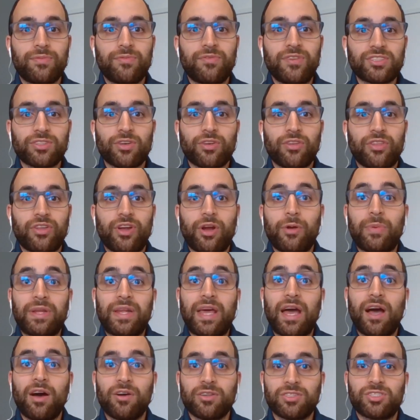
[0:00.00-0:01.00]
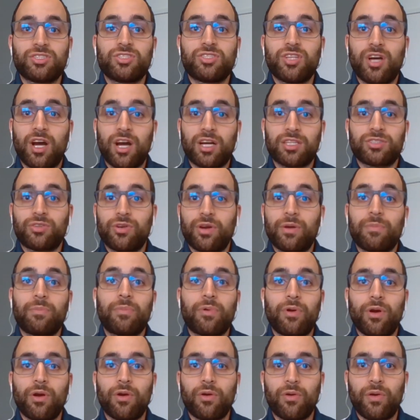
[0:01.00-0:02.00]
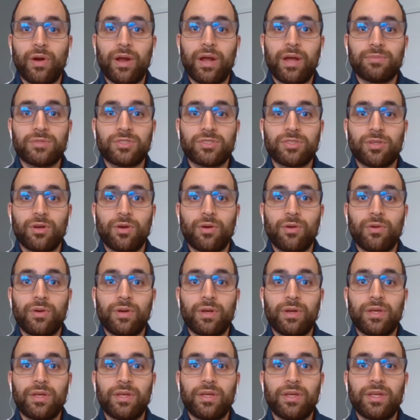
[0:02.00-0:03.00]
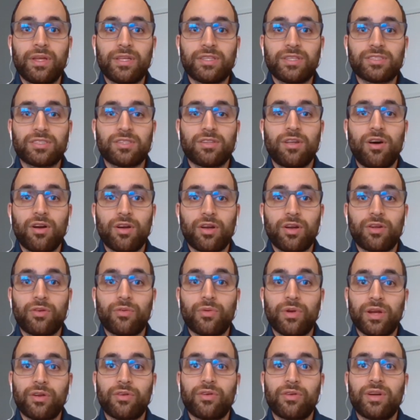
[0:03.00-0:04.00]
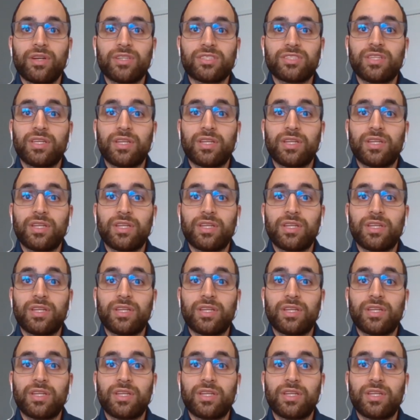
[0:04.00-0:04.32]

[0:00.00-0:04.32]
Physical therapy now is a doctorate program, so it is long and rigorous.